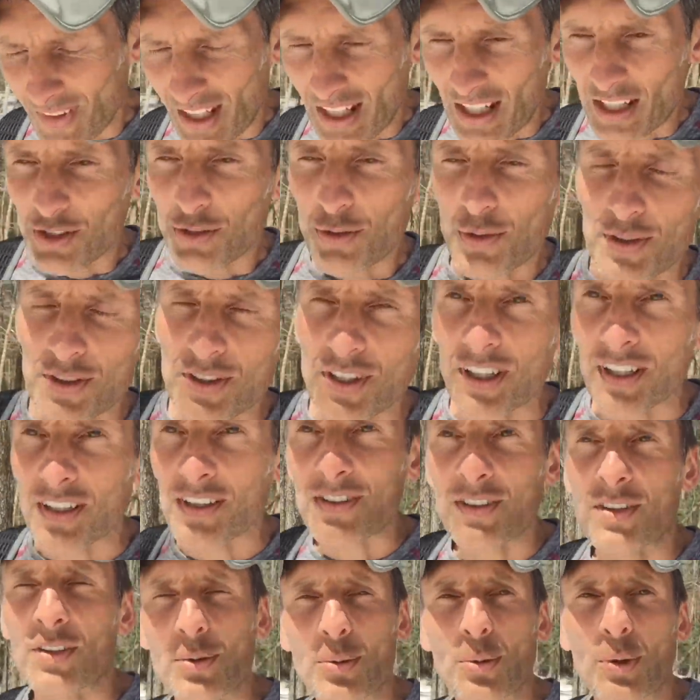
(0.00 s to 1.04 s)
interesting
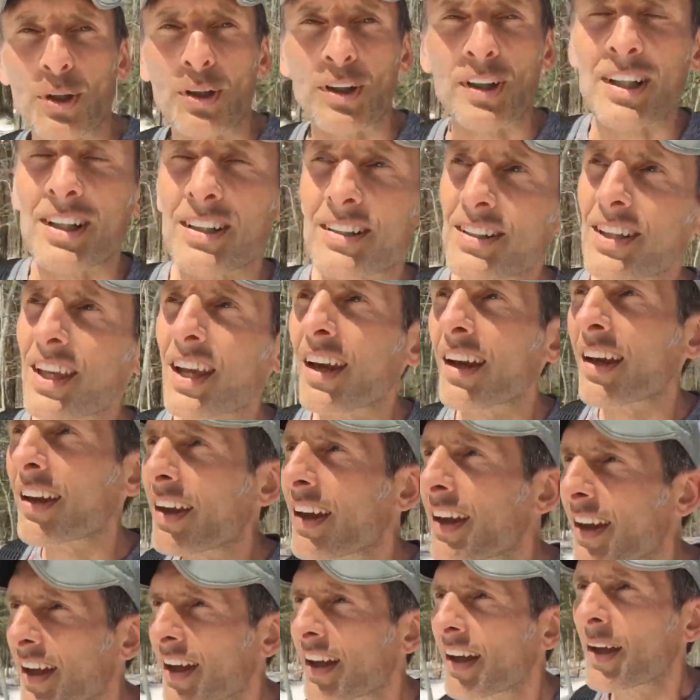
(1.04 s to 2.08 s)
isn't the word, it's
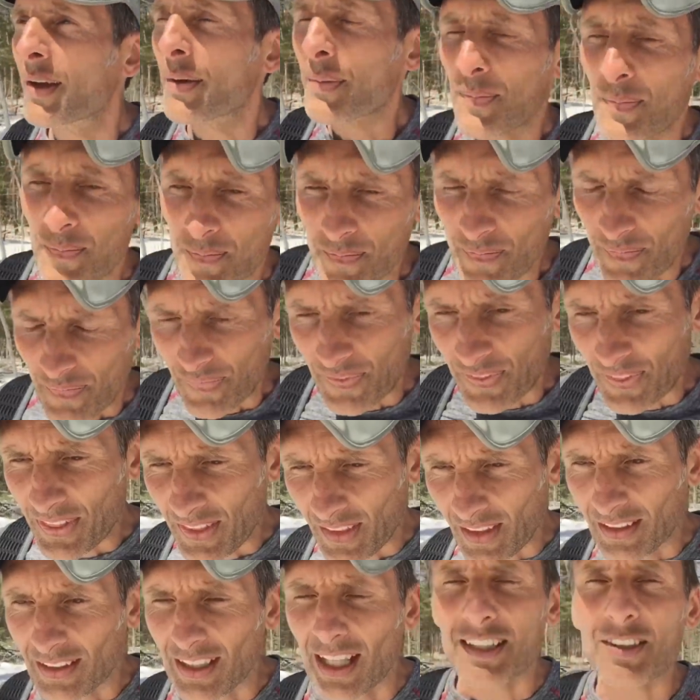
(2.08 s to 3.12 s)

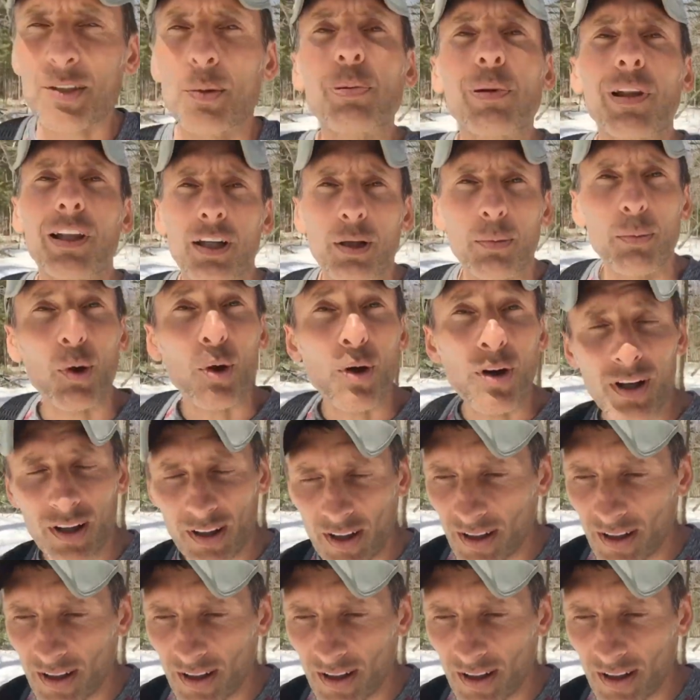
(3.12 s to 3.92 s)
less applicable.